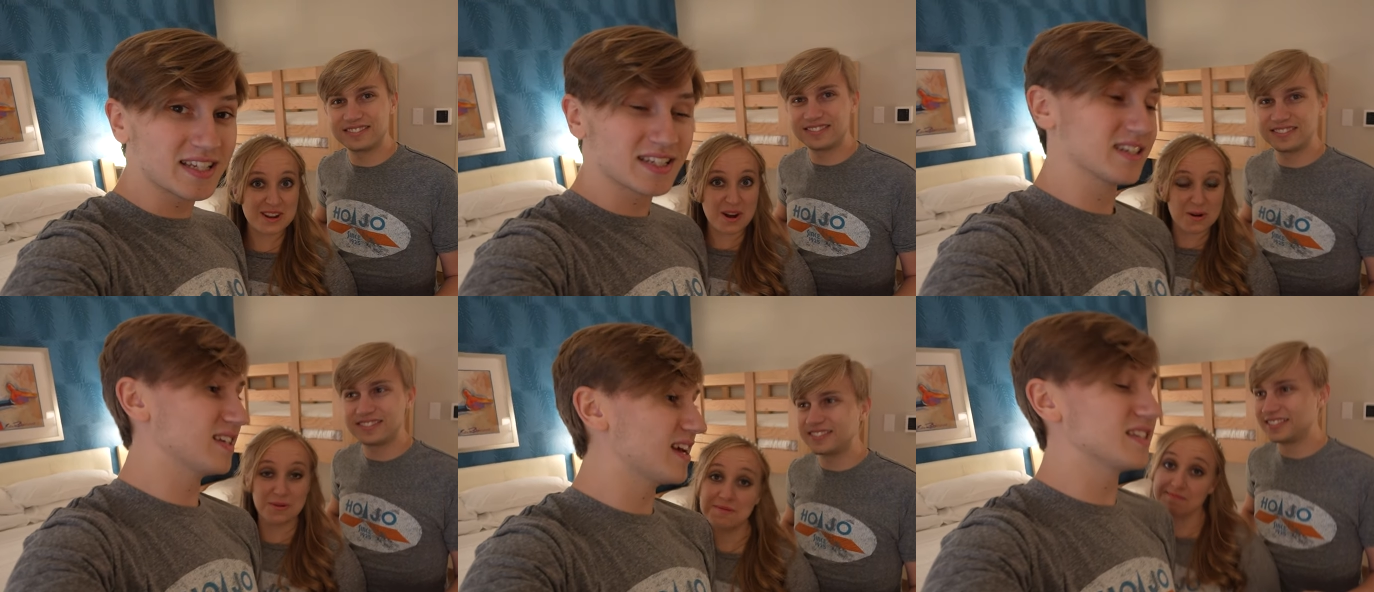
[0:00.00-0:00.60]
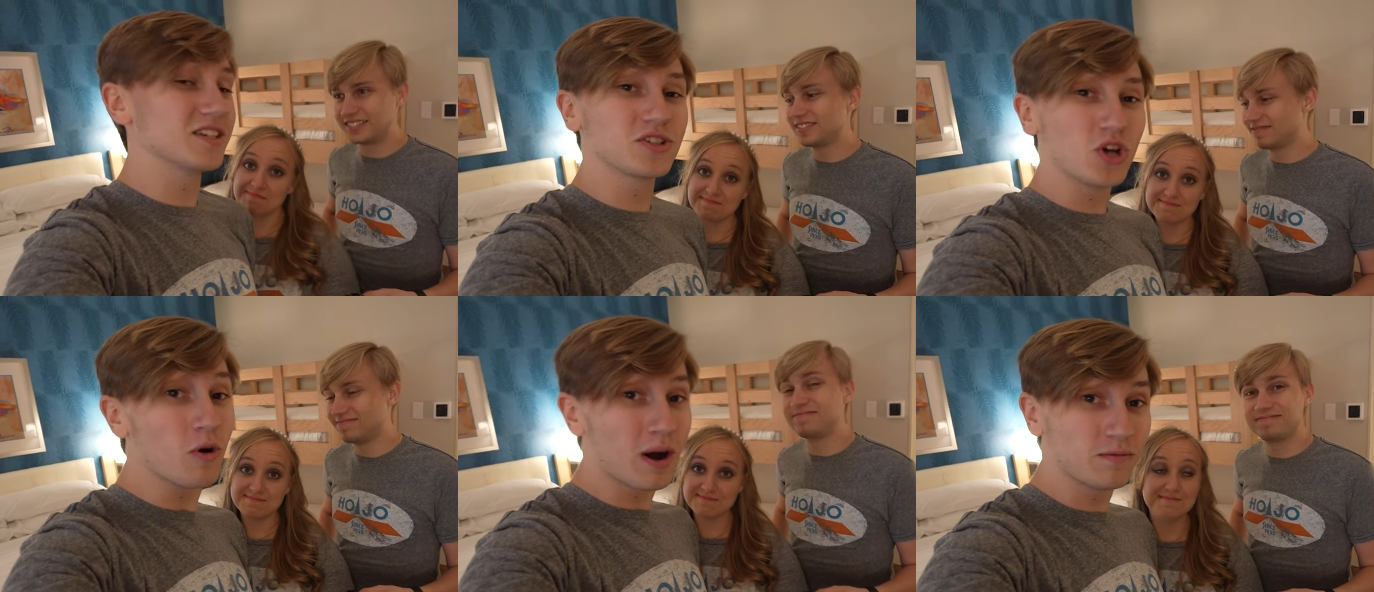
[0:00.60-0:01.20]
Speaker 1: Know. Yes, they're
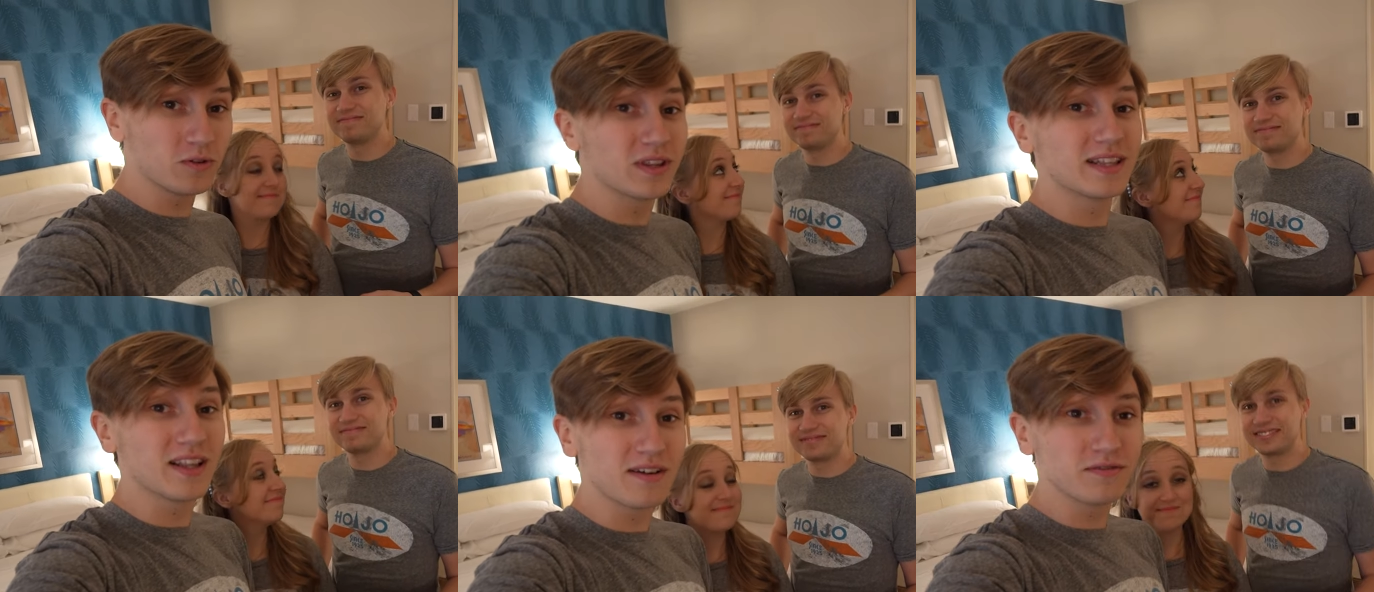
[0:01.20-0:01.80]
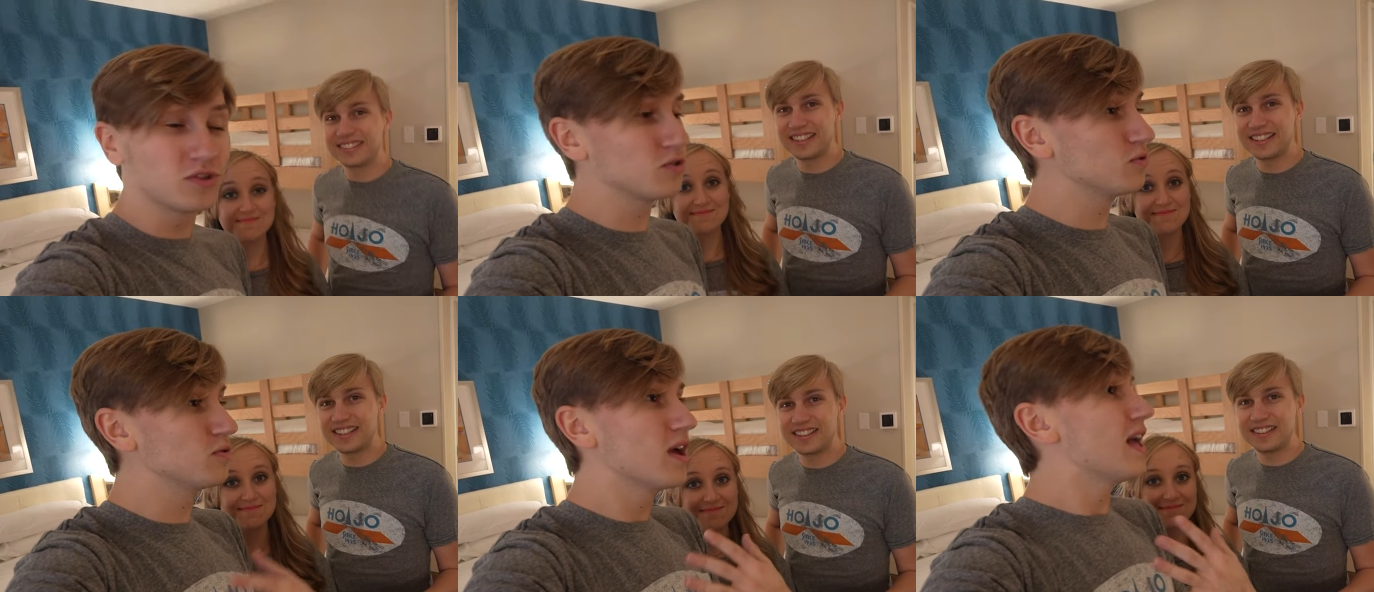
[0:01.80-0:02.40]
so helpful. They'd love
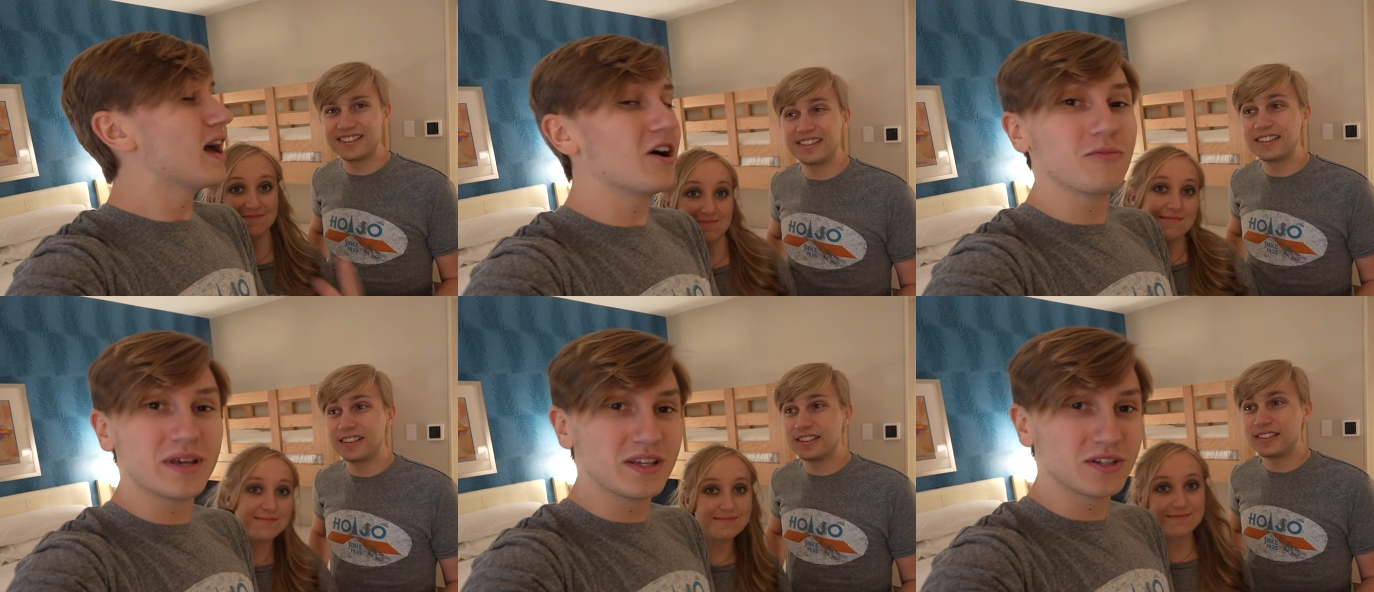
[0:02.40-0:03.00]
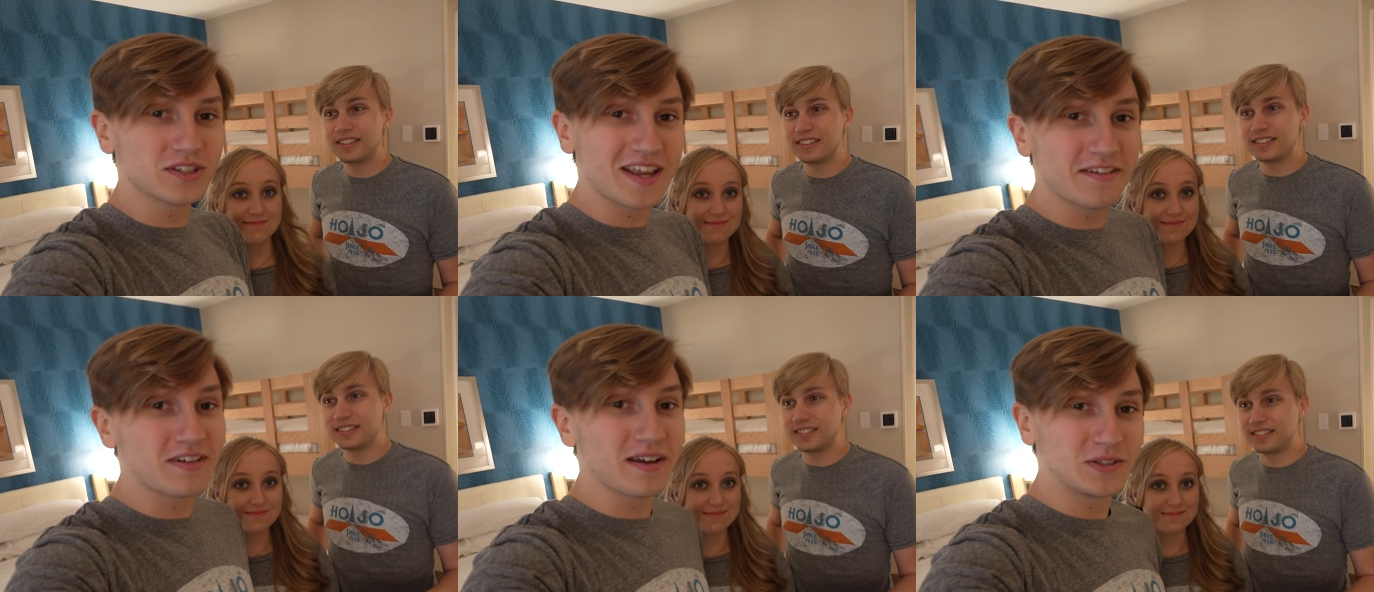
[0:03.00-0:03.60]
to help make your
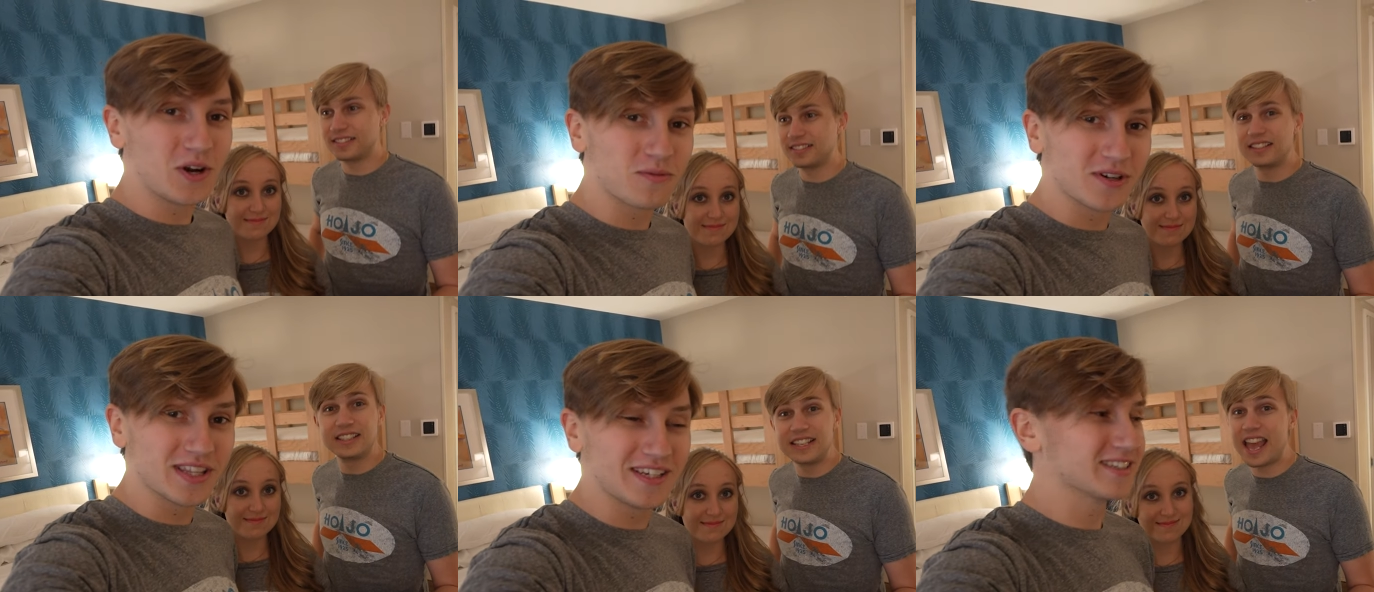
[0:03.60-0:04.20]
stay five star worthy.